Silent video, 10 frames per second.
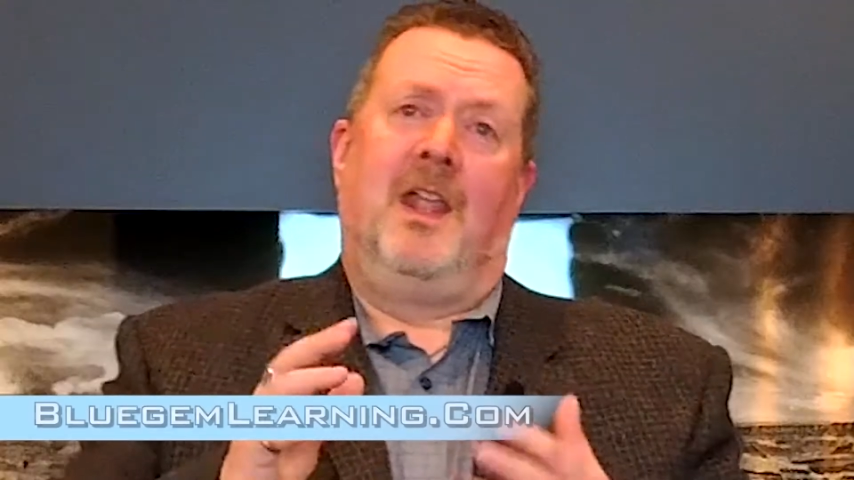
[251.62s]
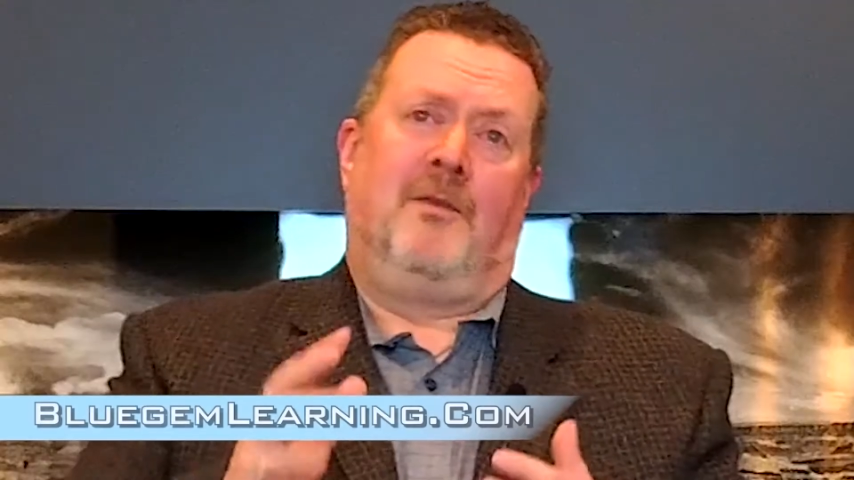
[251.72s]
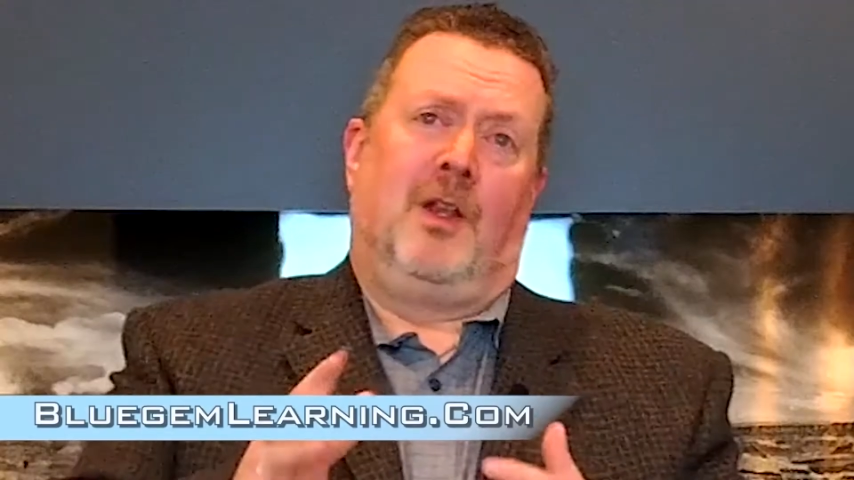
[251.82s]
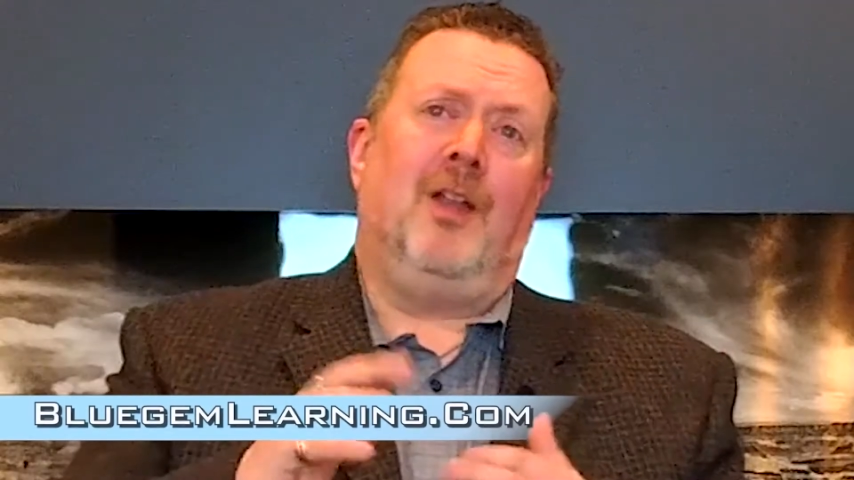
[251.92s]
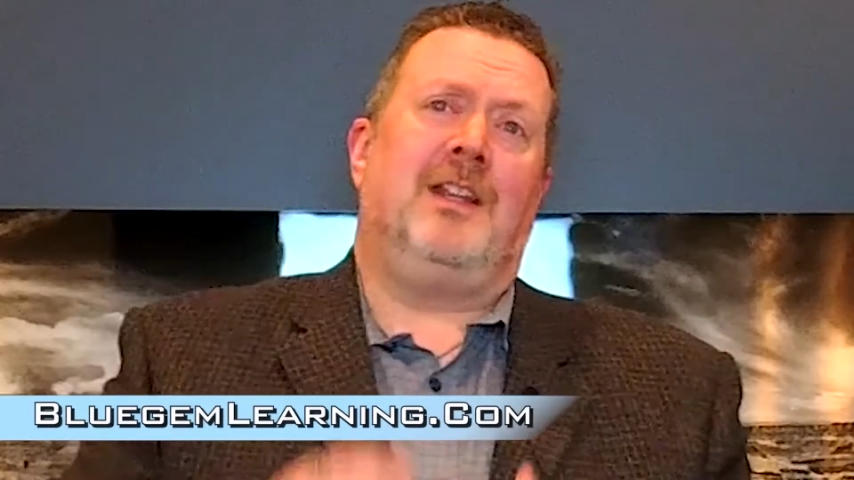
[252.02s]

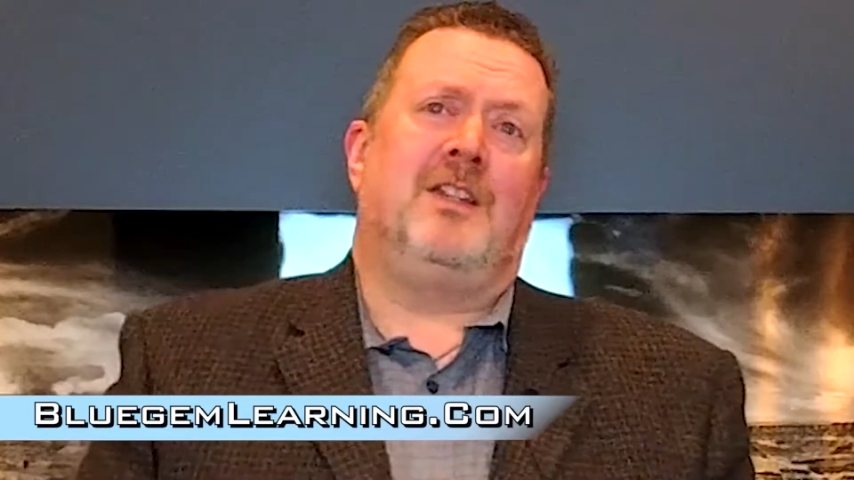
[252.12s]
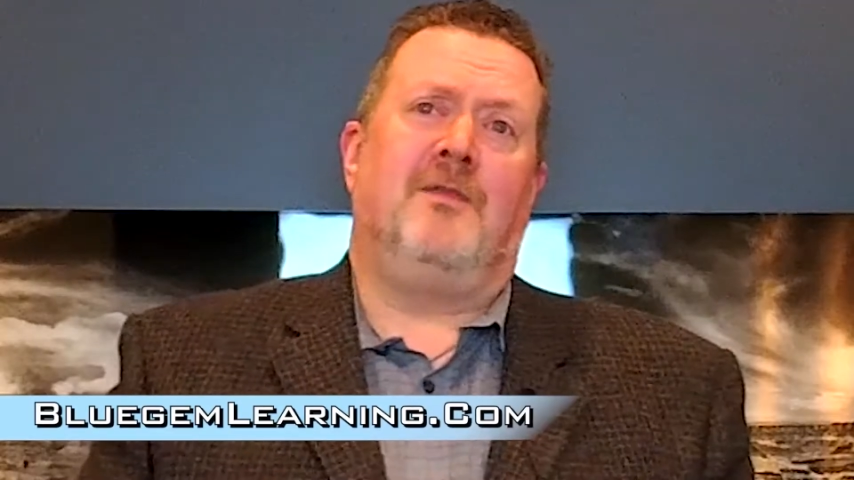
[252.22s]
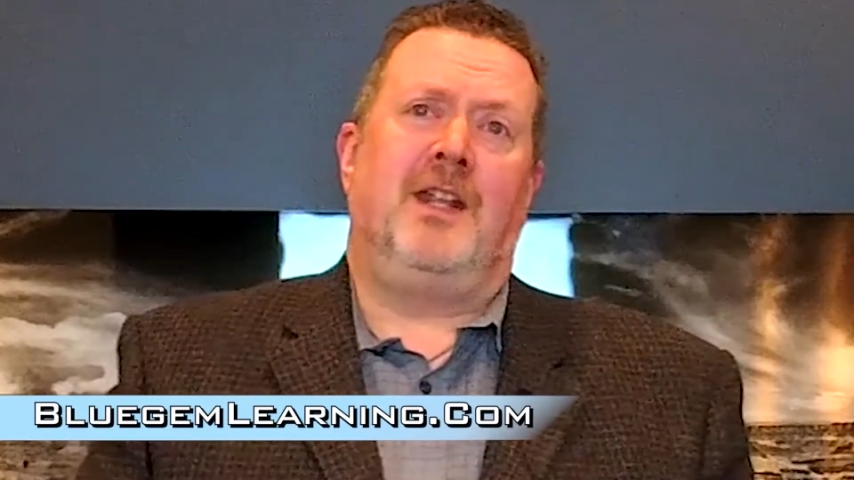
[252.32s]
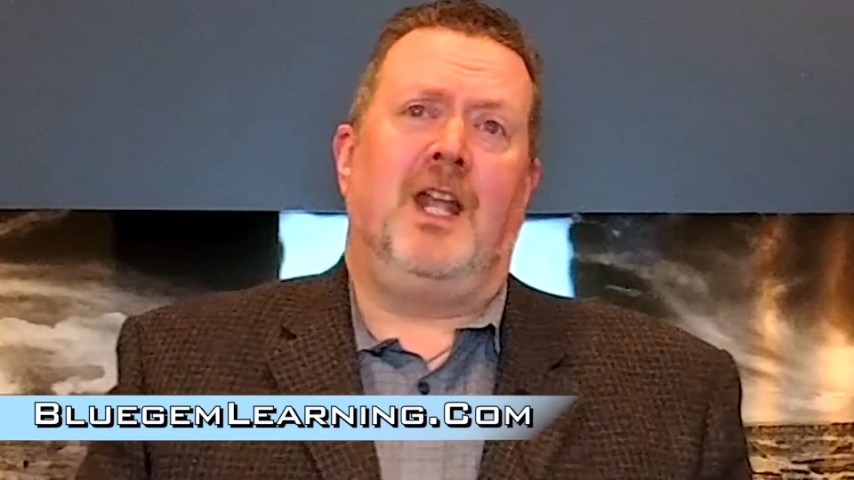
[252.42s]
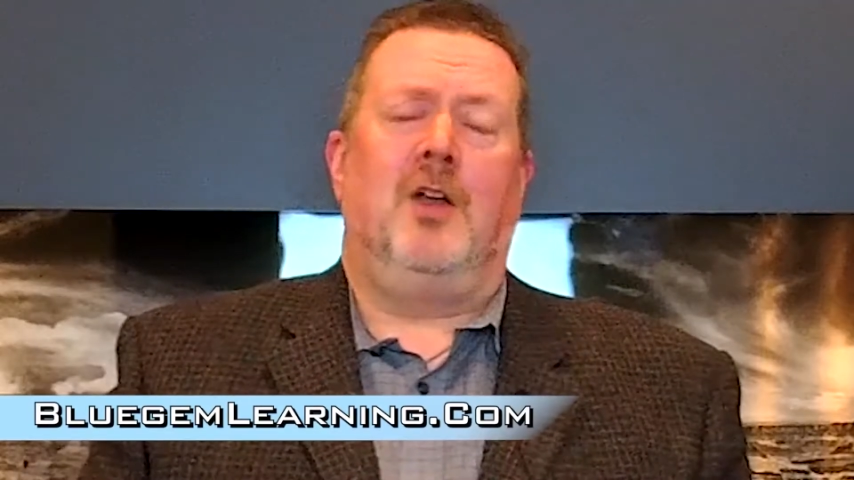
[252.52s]
If you like
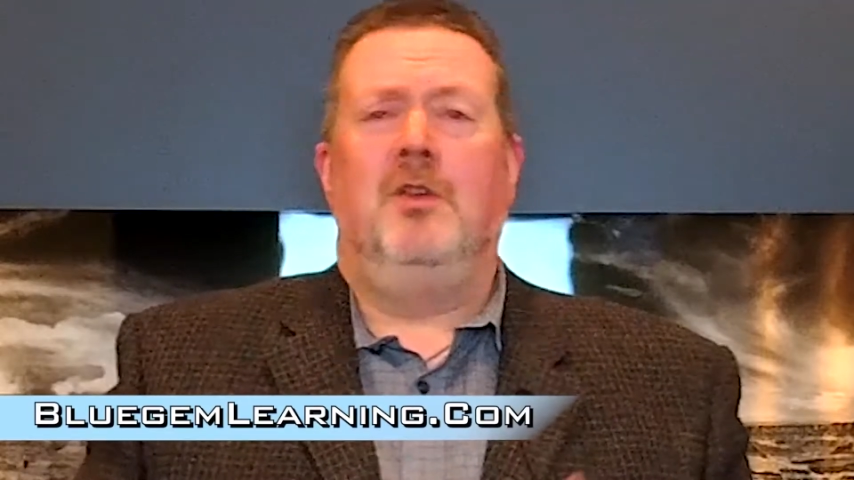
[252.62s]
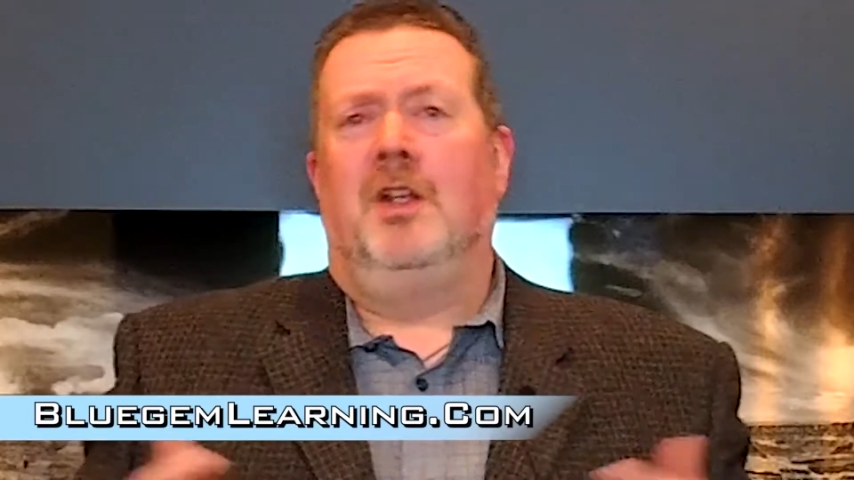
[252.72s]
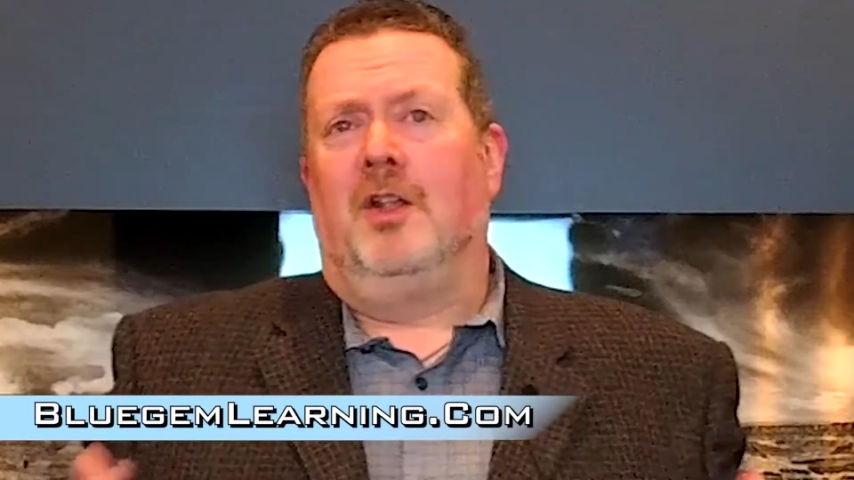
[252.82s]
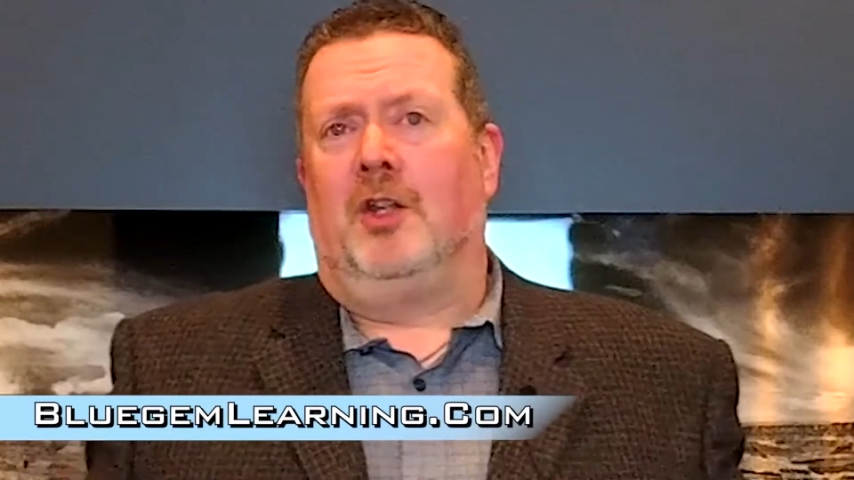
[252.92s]
this video,